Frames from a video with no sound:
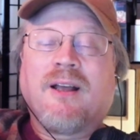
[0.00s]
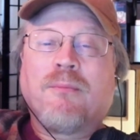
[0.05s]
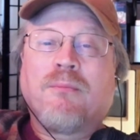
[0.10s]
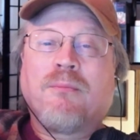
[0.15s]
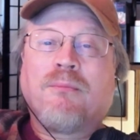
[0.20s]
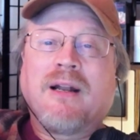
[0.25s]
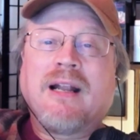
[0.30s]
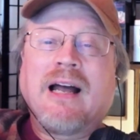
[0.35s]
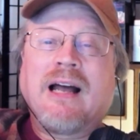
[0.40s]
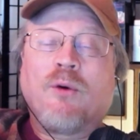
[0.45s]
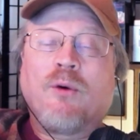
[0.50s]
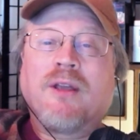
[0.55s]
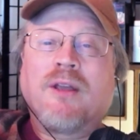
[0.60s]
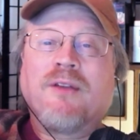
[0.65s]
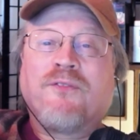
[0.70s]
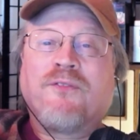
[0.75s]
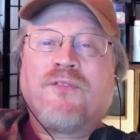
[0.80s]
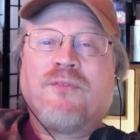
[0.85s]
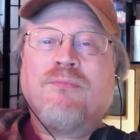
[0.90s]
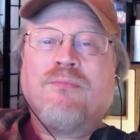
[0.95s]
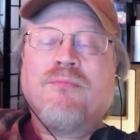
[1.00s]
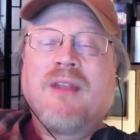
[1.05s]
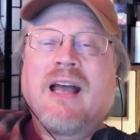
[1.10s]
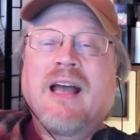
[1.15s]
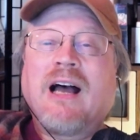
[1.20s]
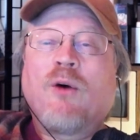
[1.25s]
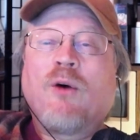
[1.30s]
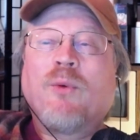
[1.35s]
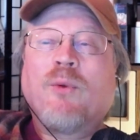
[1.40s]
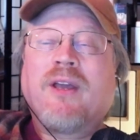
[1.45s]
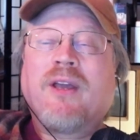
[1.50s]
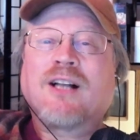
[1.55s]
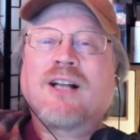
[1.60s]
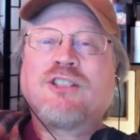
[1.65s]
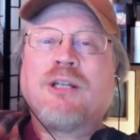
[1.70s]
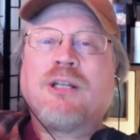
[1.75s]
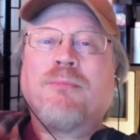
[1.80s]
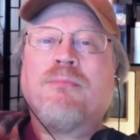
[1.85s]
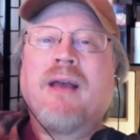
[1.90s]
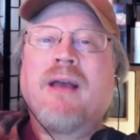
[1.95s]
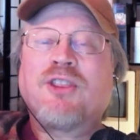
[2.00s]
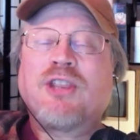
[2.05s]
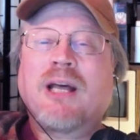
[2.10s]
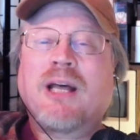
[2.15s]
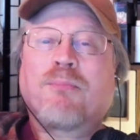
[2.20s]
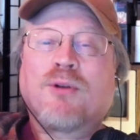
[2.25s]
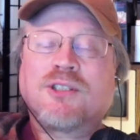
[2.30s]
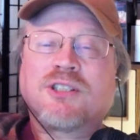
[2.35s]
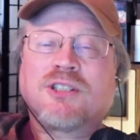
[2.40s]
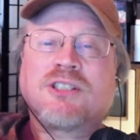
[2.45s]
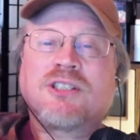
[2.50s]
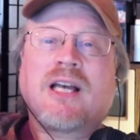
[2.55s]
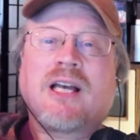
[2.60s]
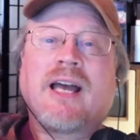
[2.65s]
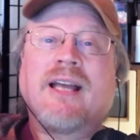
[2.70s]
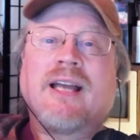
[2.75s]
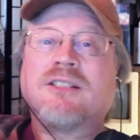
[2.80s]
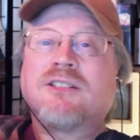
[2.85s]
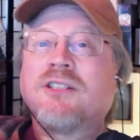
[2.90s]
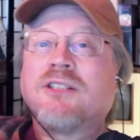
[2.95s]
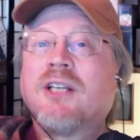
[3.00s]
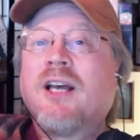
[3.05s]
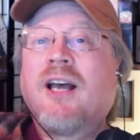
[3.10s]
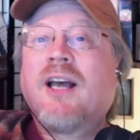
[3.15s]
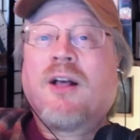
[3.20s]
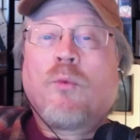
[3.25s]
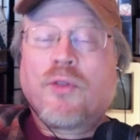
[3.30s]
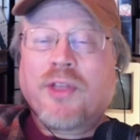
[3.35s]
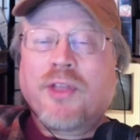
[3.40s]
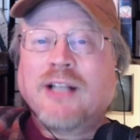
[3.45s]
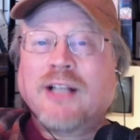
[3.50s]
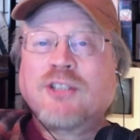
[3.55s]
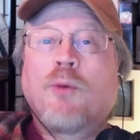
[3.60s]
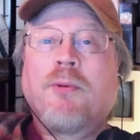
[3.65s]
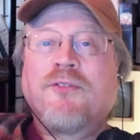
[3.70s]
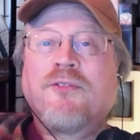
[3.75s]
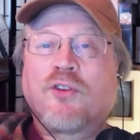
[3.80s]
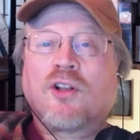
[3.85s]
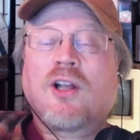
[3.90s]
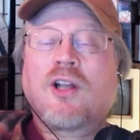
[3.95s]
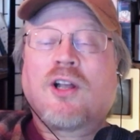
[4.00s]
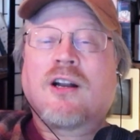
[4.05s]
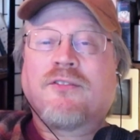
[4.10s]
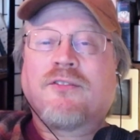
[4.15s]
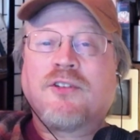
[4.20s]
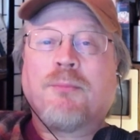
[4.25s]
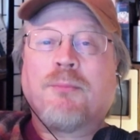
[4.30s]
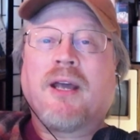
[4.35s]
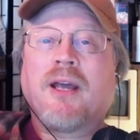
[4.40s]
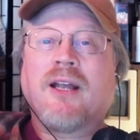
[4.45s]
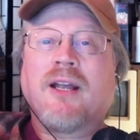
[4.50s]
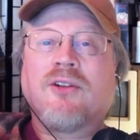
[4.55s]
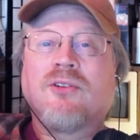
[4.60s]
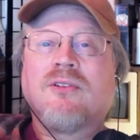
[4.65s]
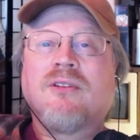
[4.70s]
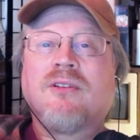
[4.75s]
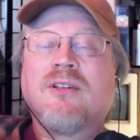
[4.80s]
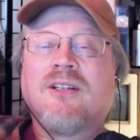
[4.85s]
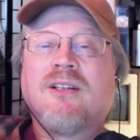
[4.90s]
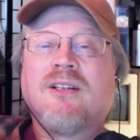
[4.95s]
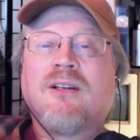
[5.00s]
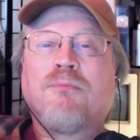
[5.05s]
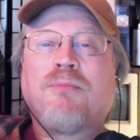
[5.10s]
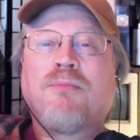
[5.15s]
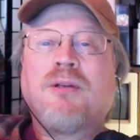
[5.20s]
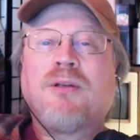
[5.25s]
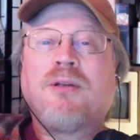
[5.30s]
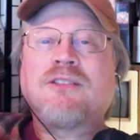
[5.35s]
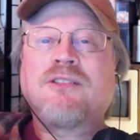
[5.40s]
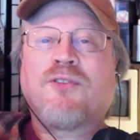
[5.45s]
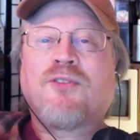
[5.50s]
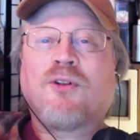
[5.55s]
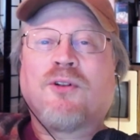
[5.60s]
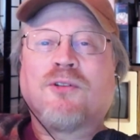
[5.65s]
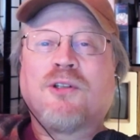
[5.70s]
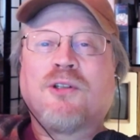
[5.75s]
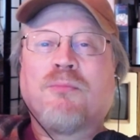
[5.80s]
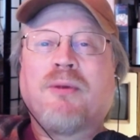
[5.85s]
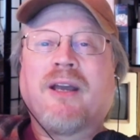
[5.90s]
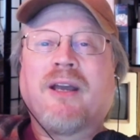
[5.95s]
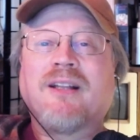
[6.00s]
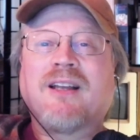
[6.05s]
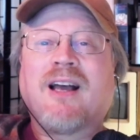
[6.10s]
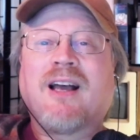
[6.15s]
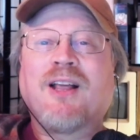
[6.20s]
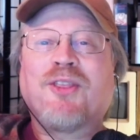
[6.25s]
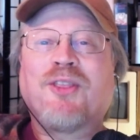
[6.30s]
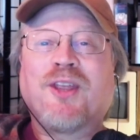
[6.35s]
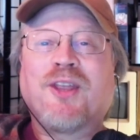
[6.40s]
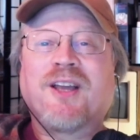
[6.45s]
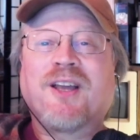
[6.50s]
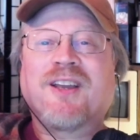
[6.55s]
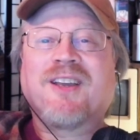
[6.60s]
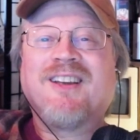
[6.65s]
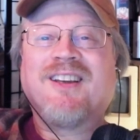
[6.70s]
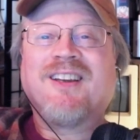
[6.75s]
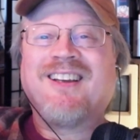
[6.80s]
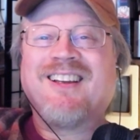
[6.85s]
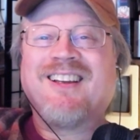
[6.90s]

But how we how we actually make that precise, well, that's open for a lot of debate peaceful debate, right. I think. Right.